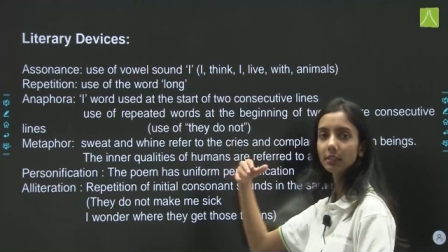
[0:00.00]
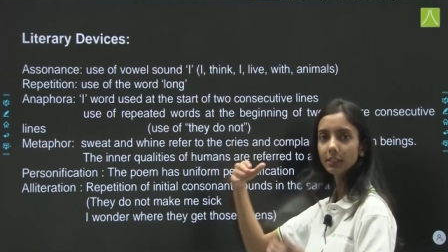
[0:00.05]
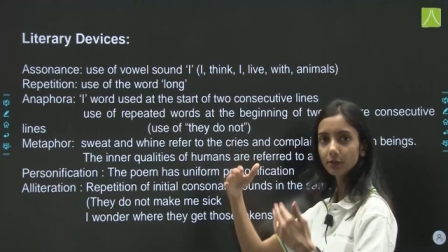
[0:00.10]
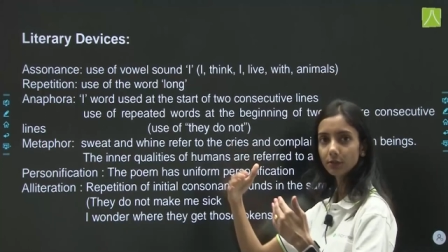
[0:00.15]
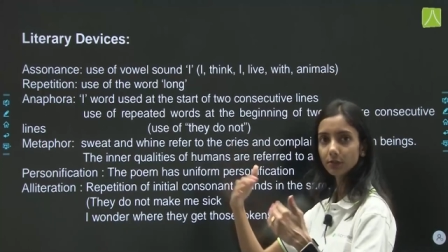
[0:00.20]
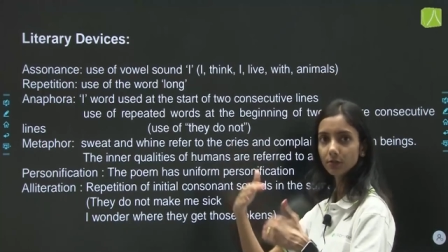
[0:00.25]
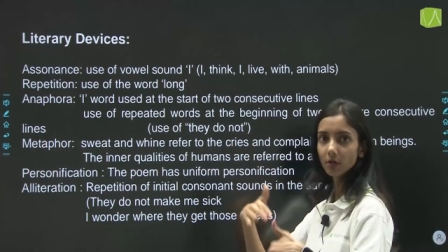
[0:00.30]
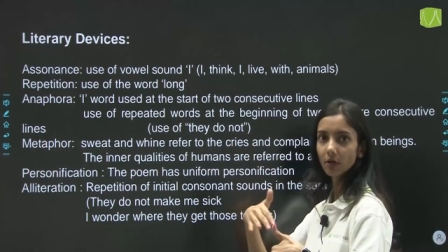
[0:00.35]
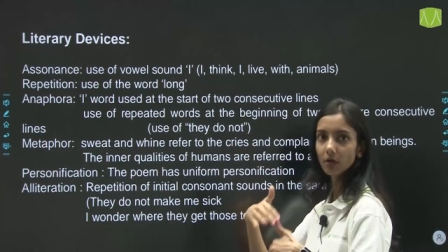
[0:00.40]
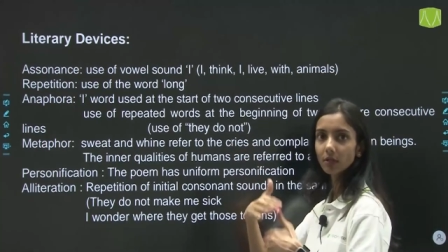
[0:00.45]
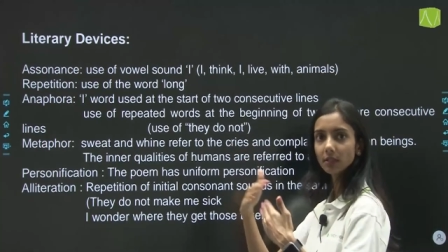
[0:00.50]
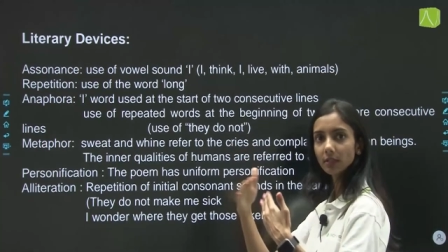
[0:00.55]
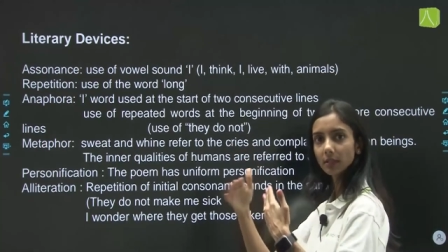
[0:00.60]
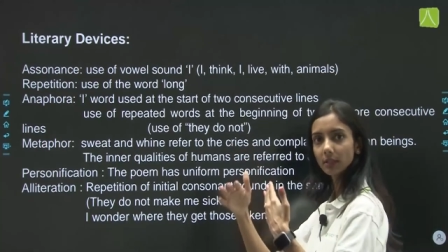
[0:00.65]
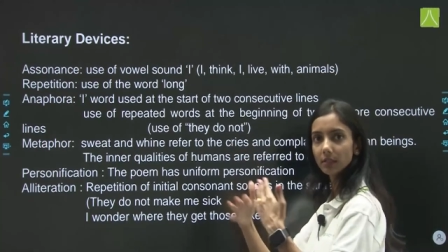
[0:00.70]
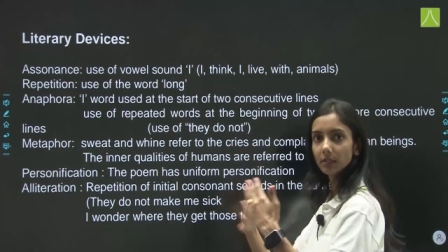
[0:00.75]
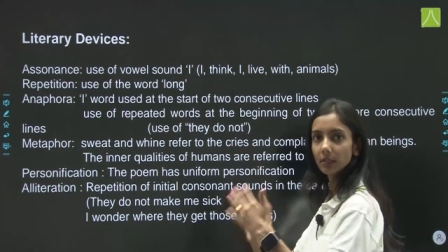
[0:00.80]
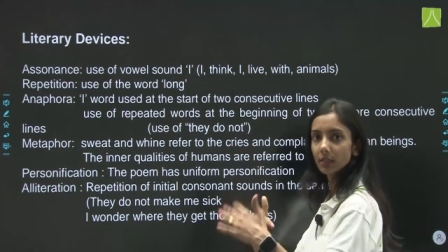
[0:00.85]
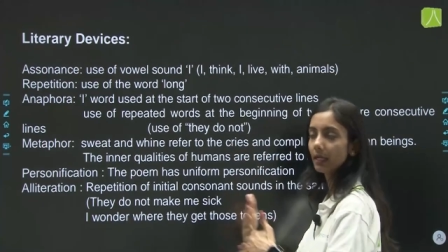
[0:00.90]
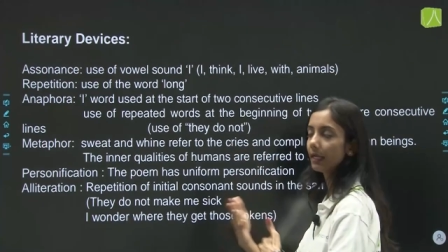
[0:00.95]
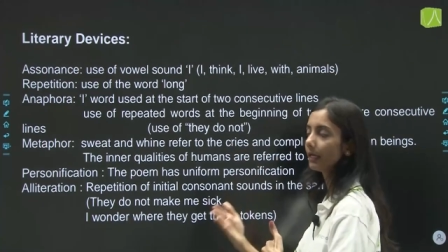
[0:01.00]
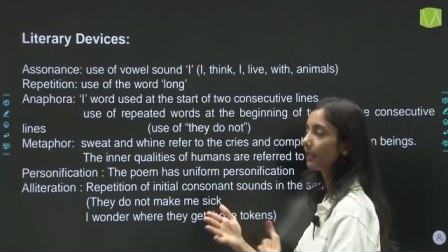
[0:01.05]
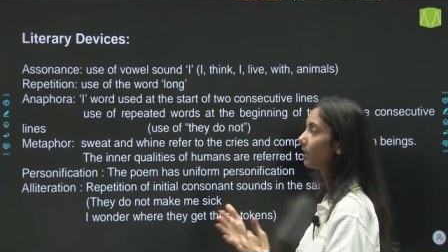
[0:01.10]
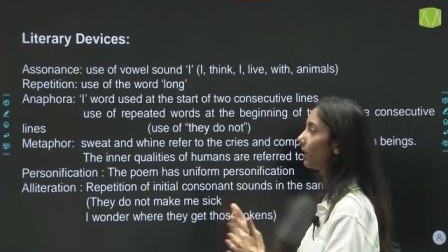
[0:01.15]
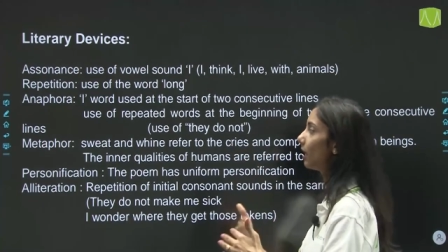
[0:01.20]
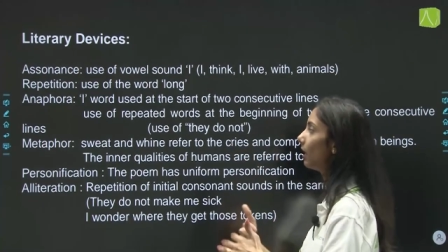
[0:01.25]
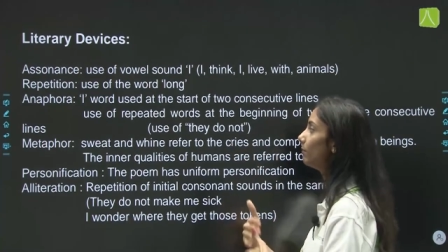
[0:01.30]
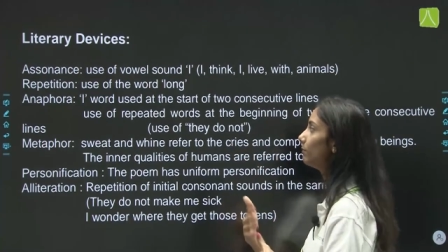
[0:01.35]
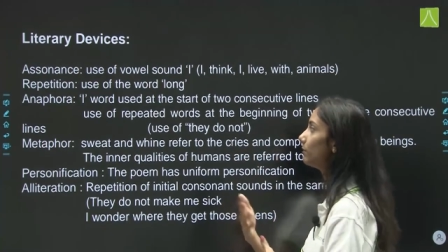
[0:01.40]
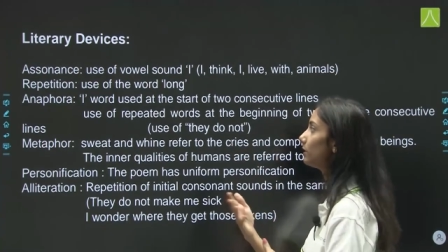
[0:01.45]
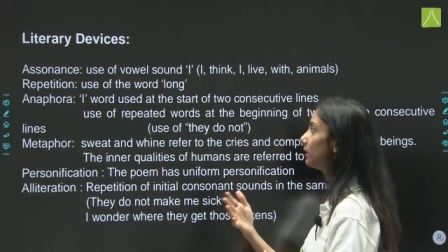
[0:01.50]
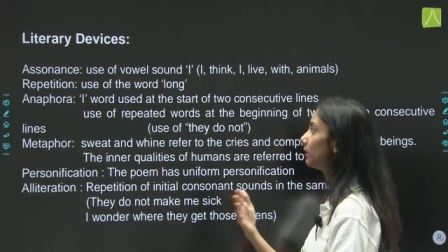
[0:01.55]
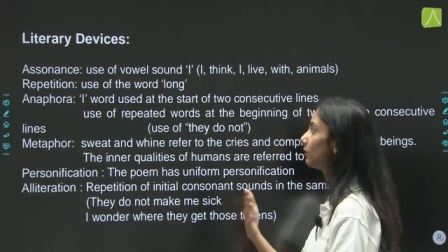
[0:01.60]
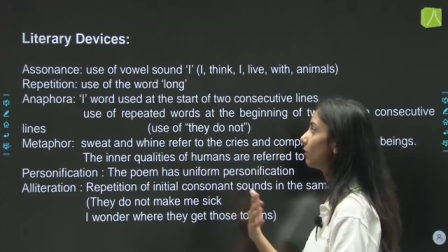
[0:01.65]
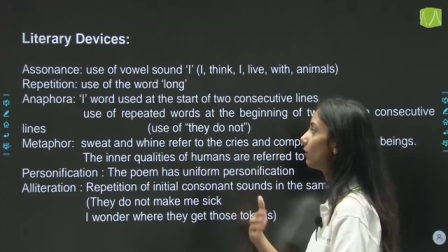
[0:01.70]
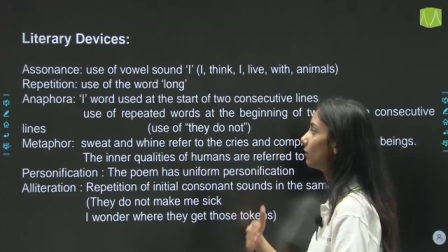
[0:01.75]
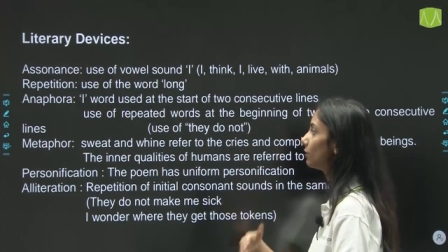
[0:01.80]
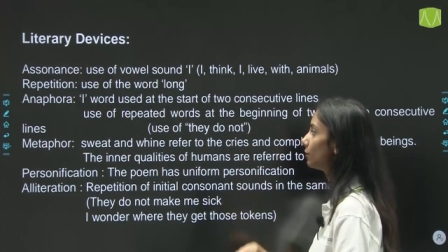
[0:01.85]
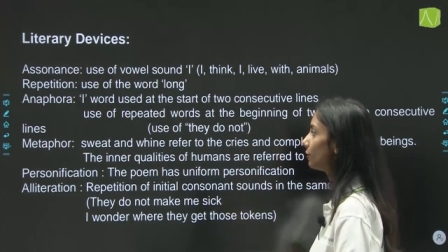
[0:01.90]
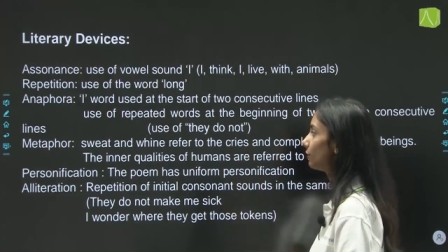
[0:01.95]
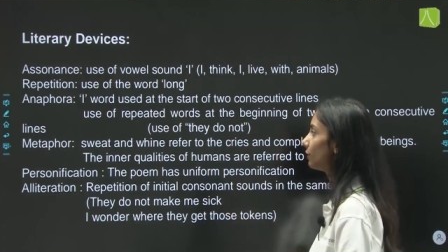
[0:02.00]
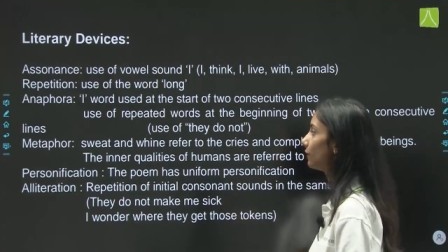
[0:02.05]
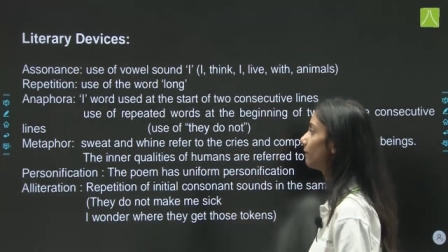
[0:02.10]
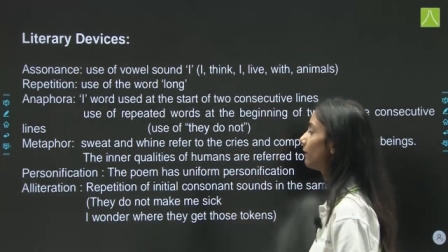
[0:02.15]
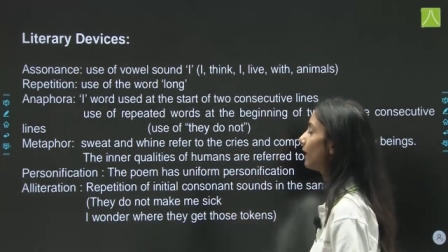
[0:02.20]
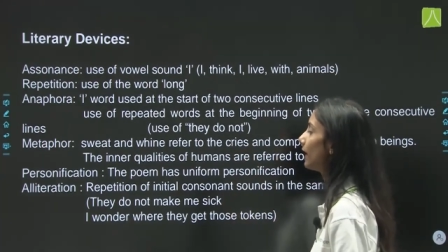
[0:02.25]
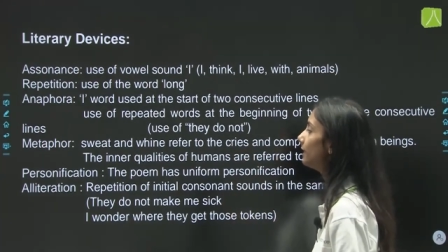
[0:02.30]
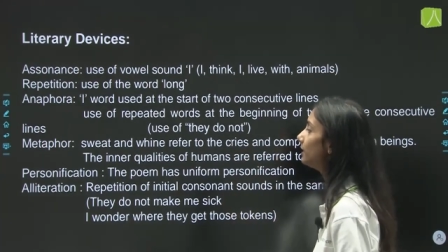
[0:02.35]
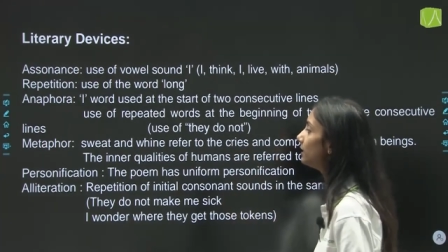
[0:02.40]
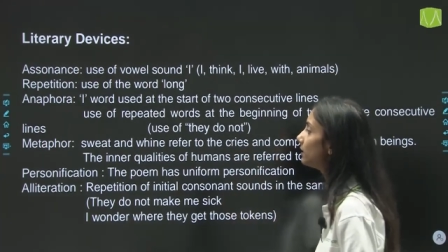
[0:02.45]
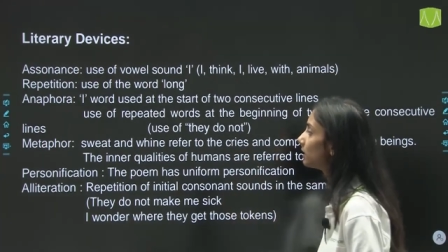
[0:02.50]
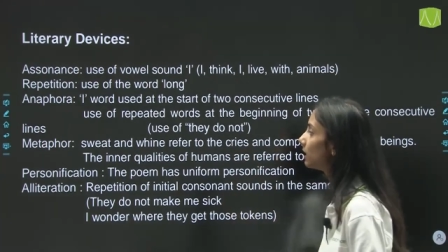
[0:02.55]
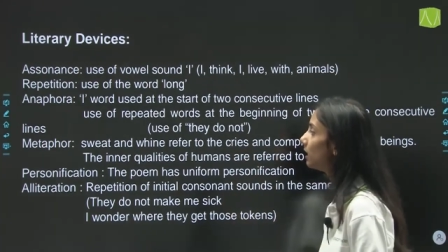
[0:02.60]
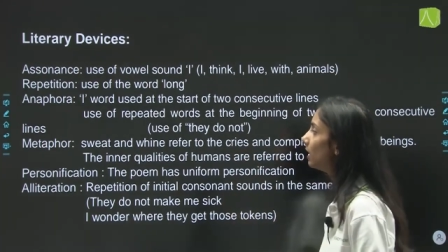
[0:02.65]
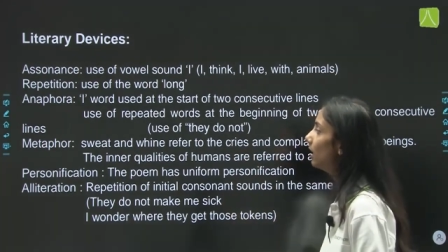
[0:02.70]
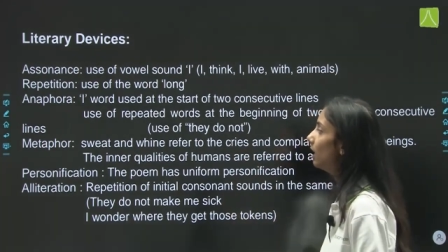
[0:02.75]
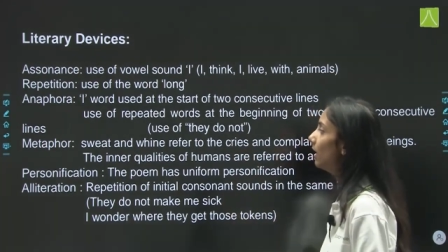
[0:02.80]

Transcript: they do not, it comes in consecutive lines.